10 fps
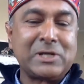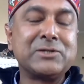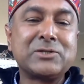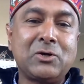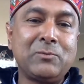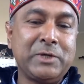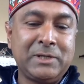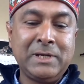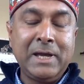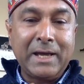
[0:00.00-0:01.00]
So I'll stop
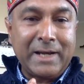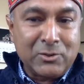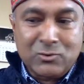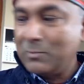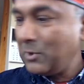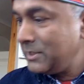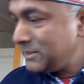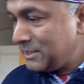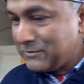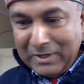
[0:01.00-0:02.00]
here, and I do
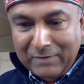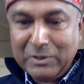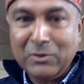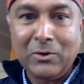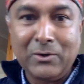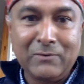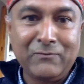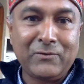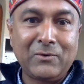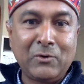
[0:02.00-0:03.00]
apologize for having gone on
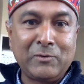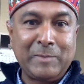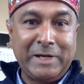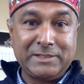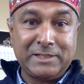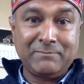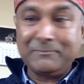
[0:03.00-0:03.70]
for over my time.